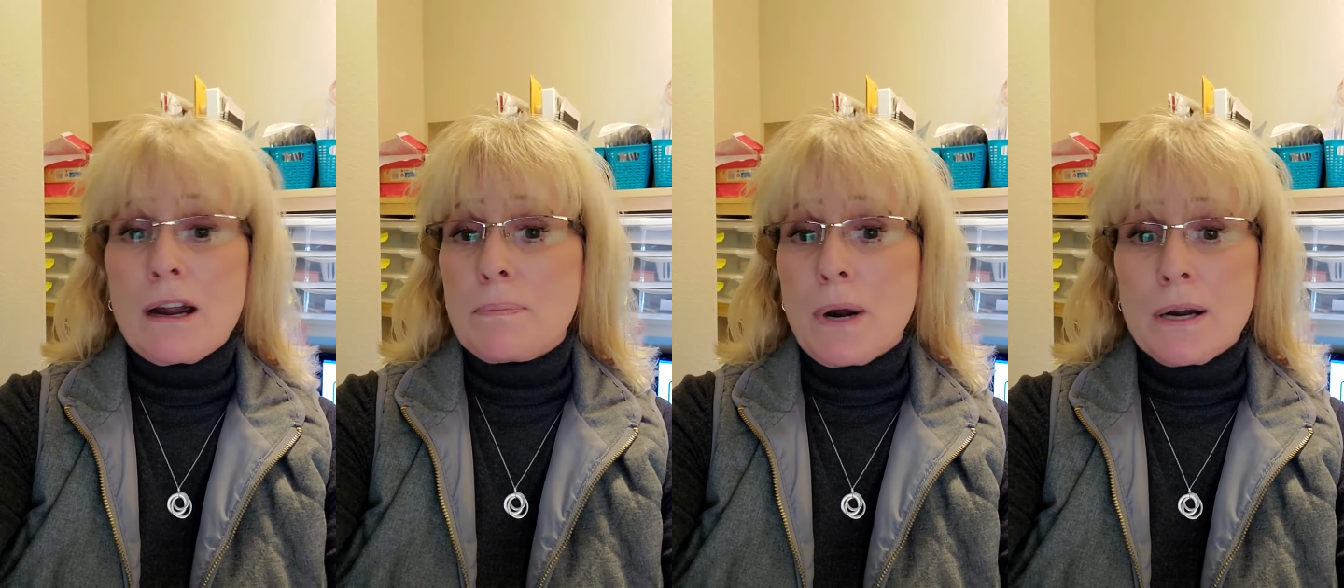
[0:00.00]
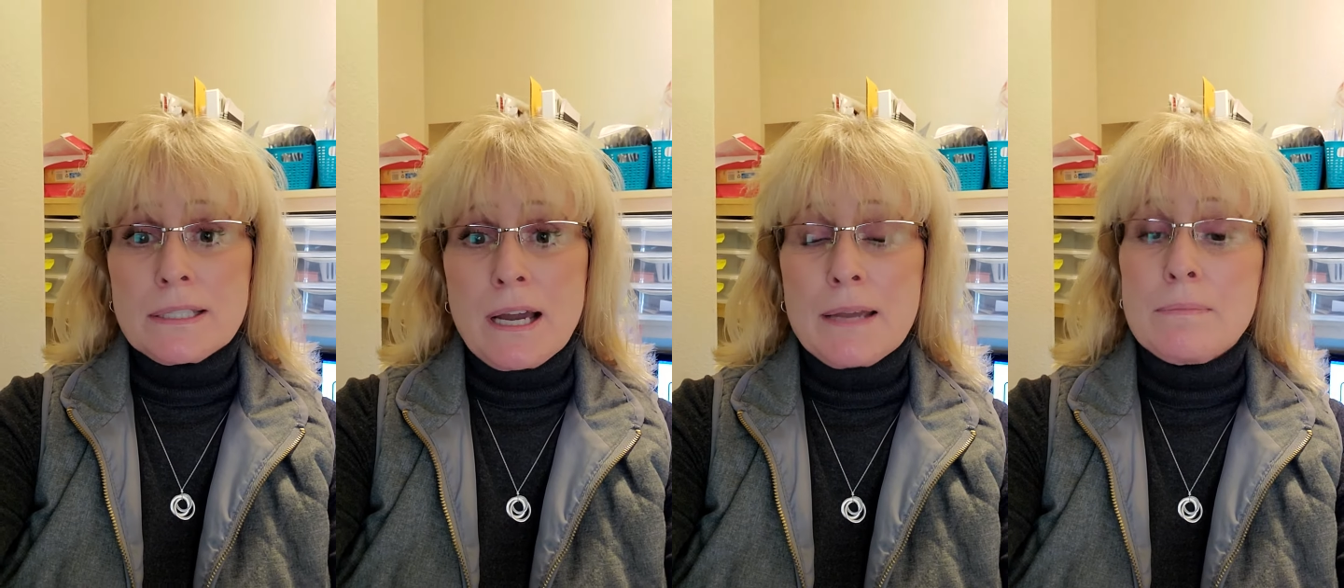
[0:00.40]
are
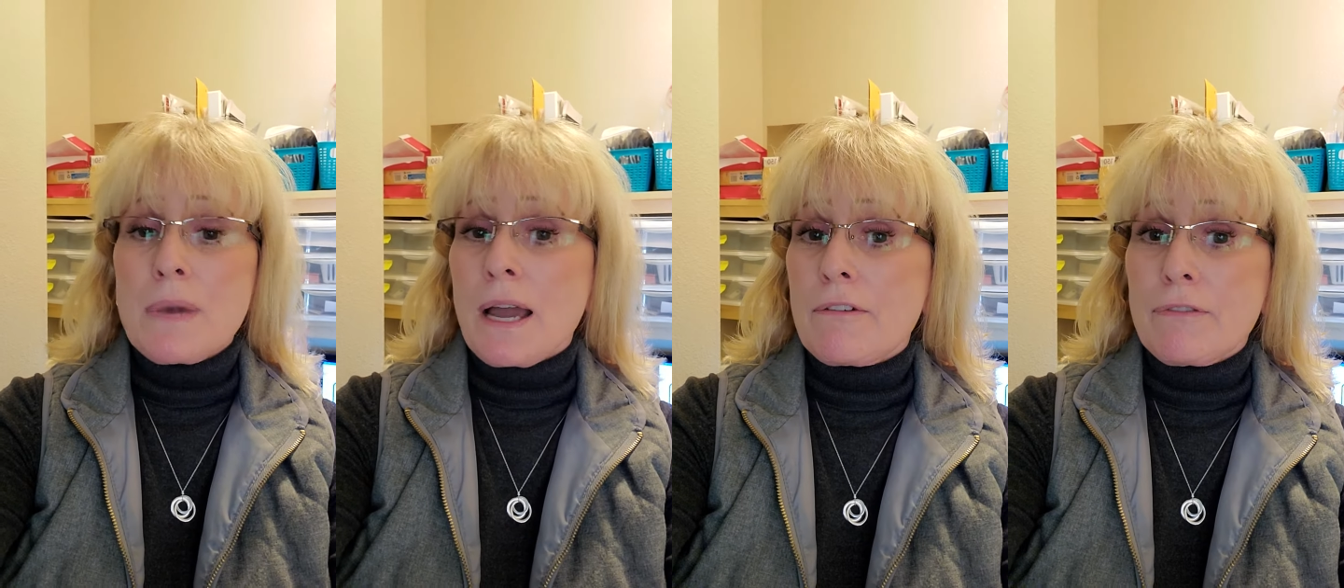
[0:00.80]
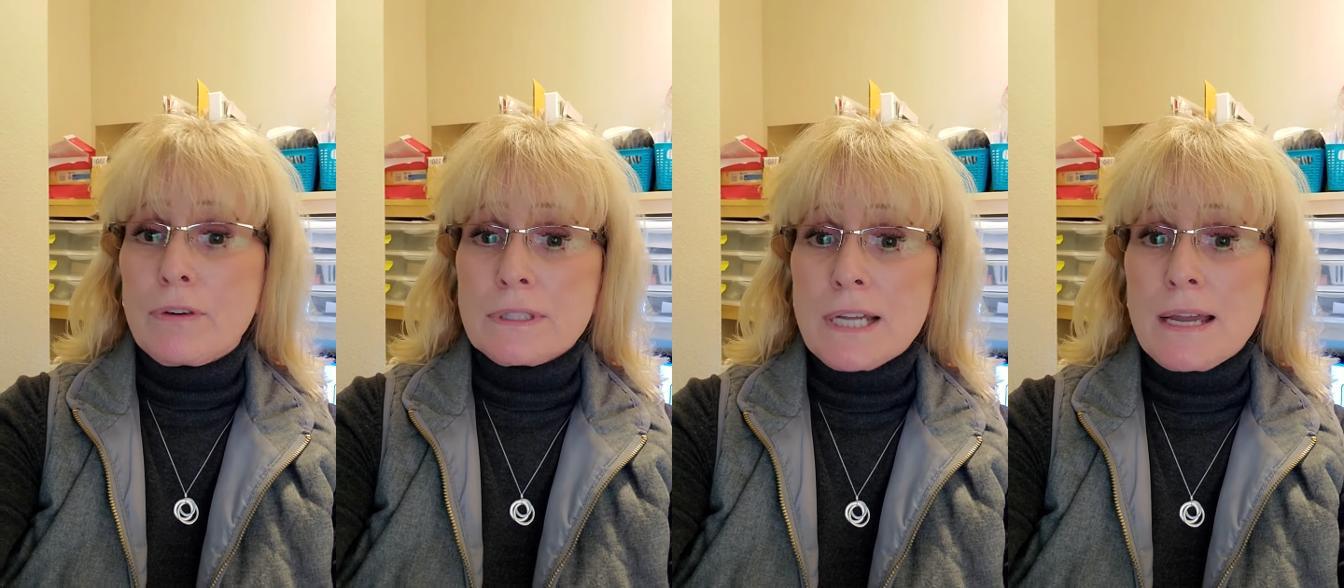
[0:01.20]
part-time, I have
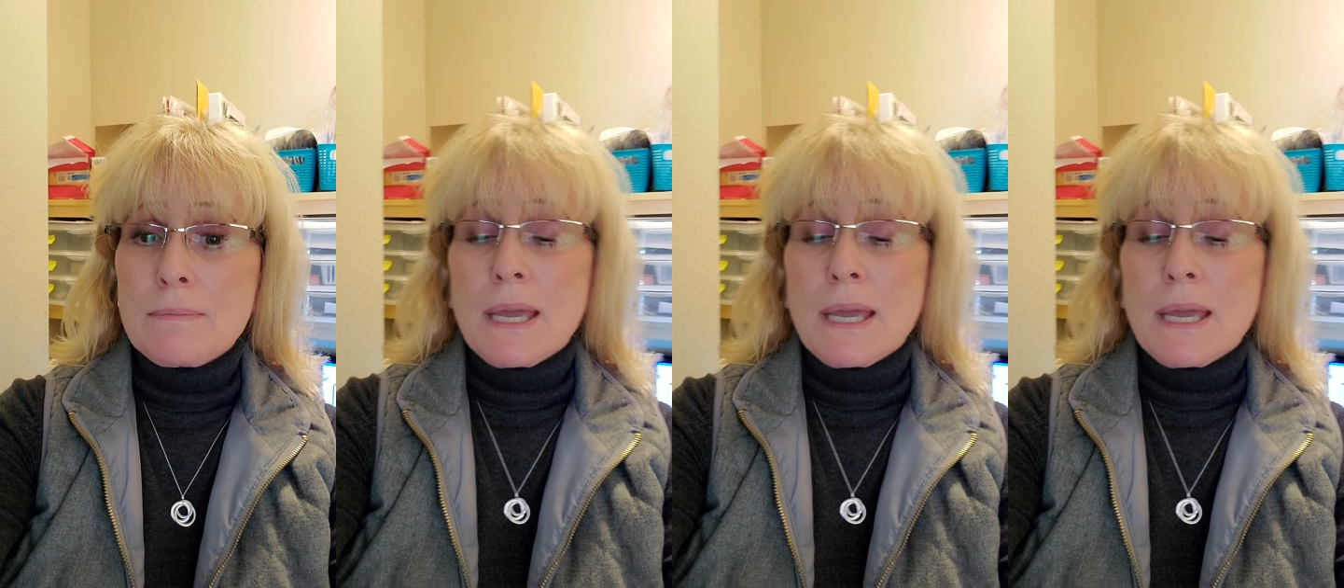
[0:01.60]
full-time,